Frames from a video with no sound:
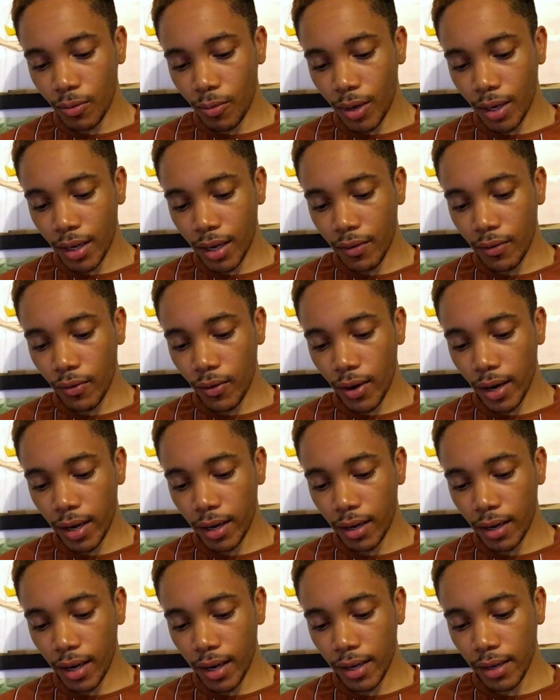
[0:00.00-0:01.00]
whatever I
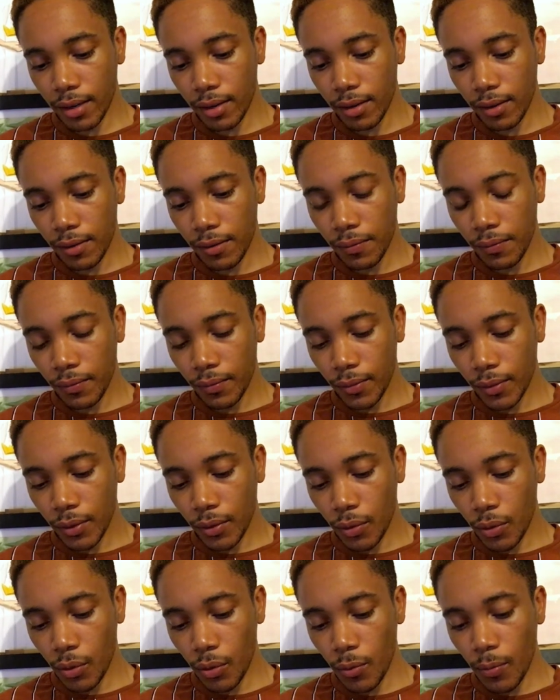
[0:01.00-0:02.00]
like,
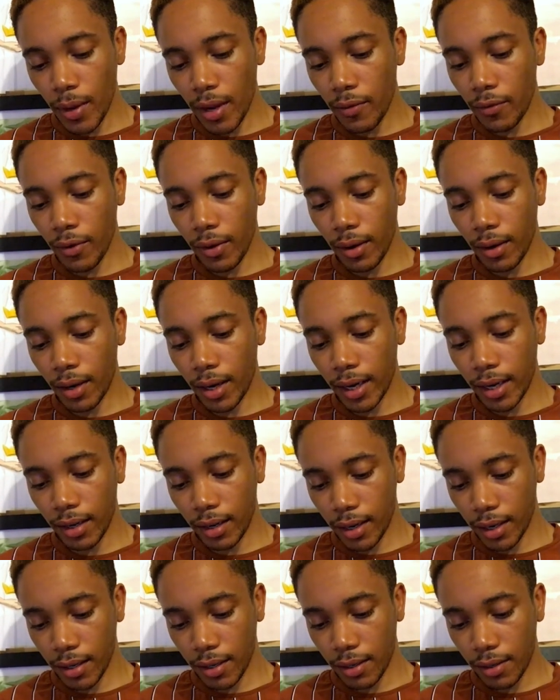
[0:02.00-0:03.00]
whomever I
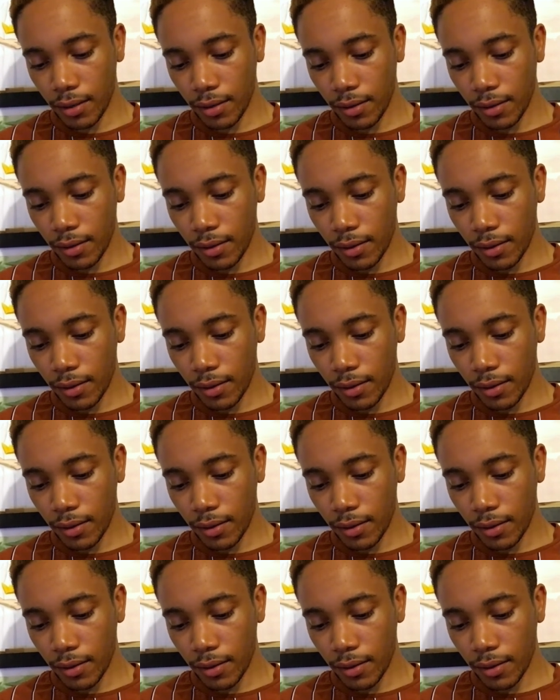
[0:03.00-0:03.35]
like,